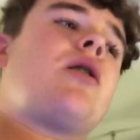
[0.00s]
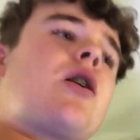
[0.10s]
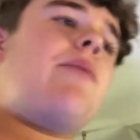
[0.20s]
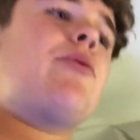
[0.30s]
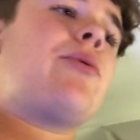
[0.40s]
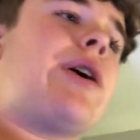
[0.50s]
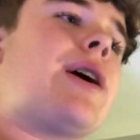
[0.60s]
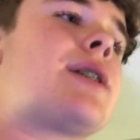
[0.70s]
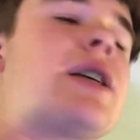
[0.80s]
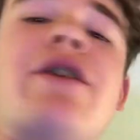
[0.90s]
a couple
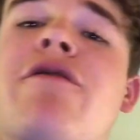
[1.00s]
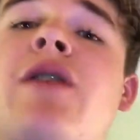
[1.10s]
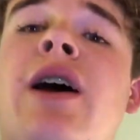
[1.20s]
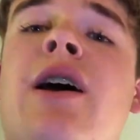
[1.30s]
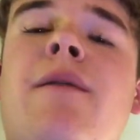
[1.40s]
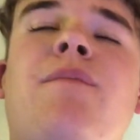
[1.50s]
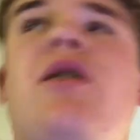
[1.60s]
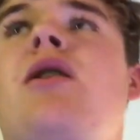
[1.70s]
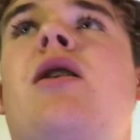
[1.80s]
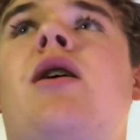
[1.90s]
weeks, if that.
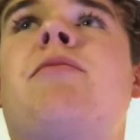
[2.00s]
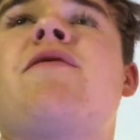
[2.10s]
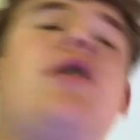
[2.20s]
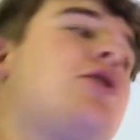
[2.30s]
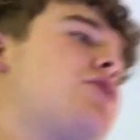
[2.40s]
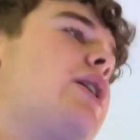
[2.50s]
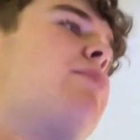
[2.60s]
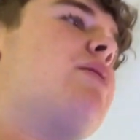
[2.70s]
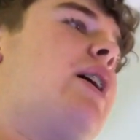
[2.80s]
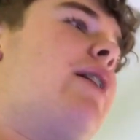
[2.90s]
Eventually,
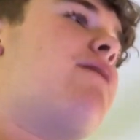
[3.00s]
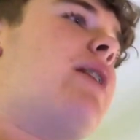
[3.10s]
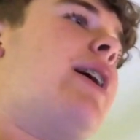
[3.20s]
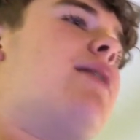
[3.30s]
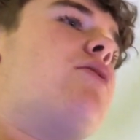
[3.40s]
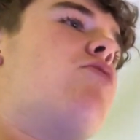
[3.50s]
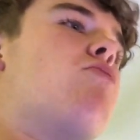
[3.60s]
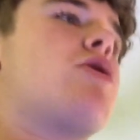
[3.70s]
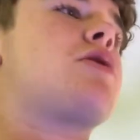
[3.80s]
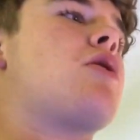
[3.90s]
I'm going to have to add a little
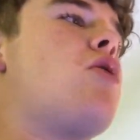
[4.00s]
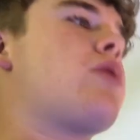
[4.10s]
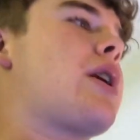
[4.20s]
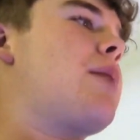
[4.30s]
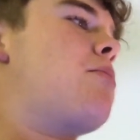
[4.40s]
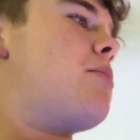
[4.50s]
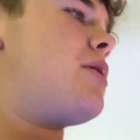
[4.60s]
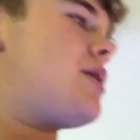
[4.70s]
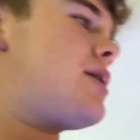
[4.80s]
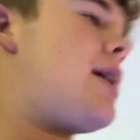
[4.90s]
more salt and keep them
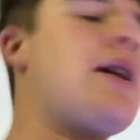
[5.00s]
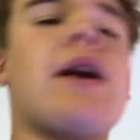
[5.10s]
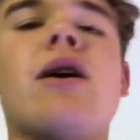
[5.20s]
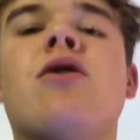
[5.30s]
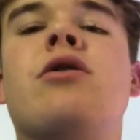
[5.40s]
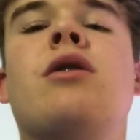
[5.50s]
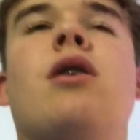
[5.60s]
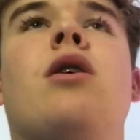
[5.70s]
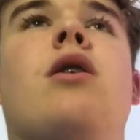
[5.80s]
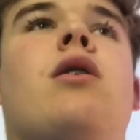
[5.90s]
in this 10-gallon.
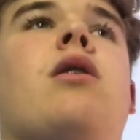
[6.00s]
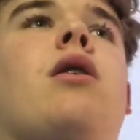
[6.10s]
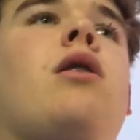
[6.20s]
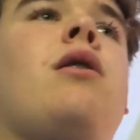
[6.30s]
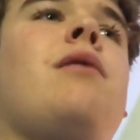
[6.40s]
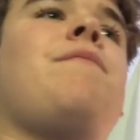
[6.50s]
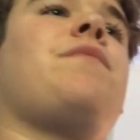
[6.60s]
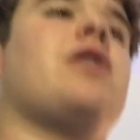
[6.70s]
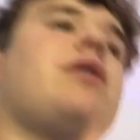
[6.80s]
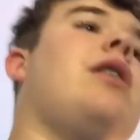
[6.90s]

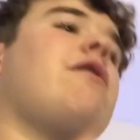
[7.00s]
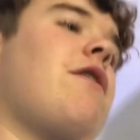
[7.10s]
And then